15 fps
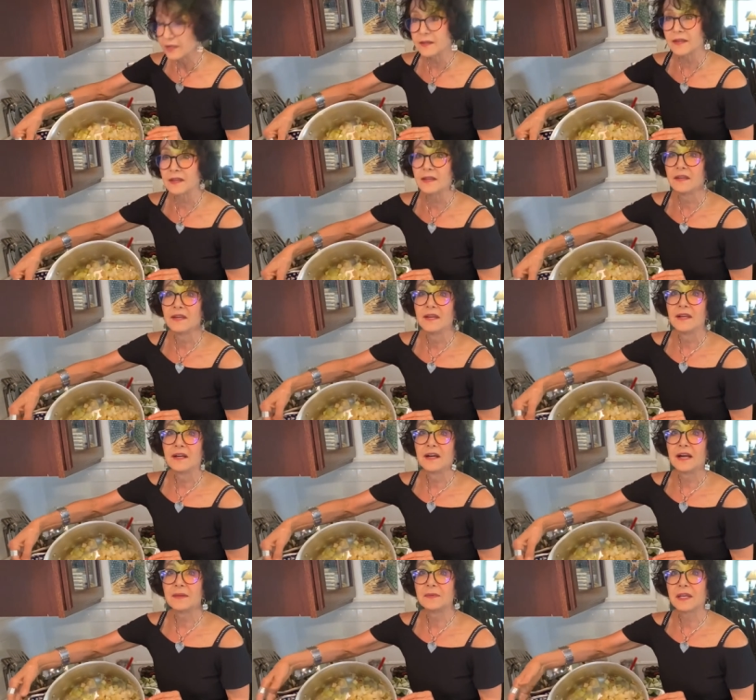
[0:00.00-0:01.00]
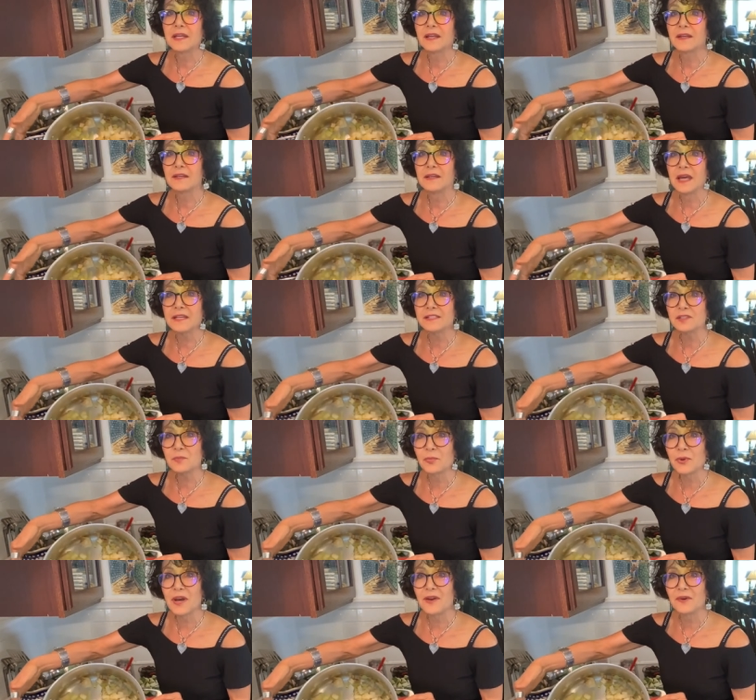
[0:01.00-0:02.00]
yet. I'm getting a nice
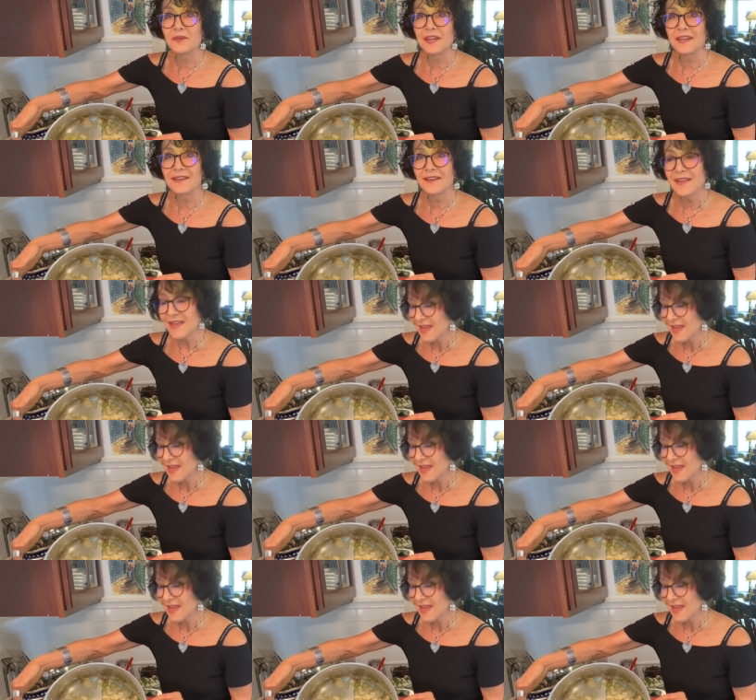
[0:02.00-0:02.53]
browning,